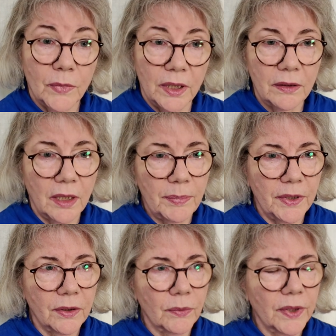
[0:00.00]
up
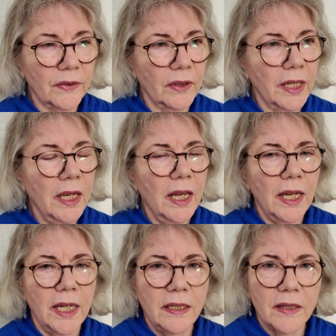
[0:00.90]
until recently,
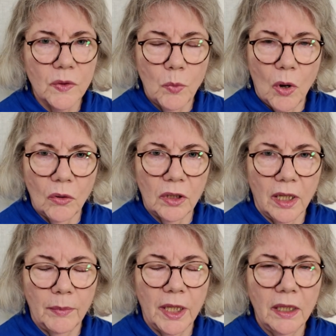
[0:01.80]
he does wall
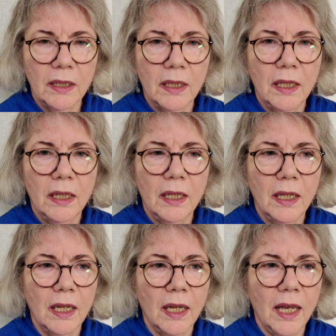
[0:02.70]
climbing,
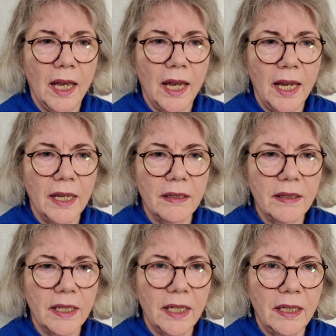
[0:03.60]

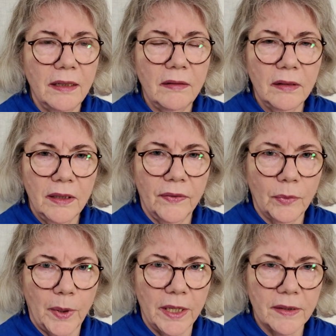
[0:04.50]
and he
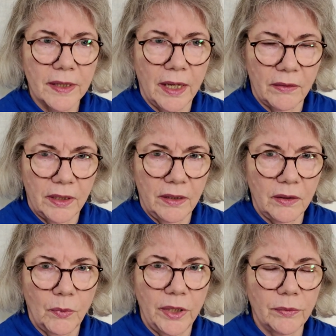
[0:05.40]
lifts weights out
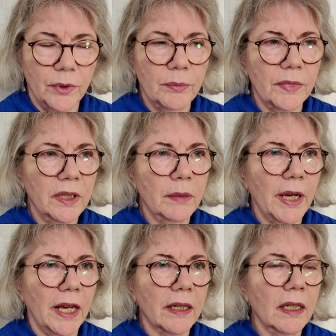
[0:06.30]
in the weight room in the
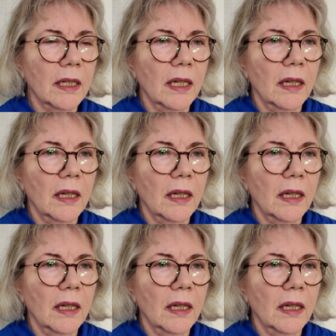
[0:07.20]
back.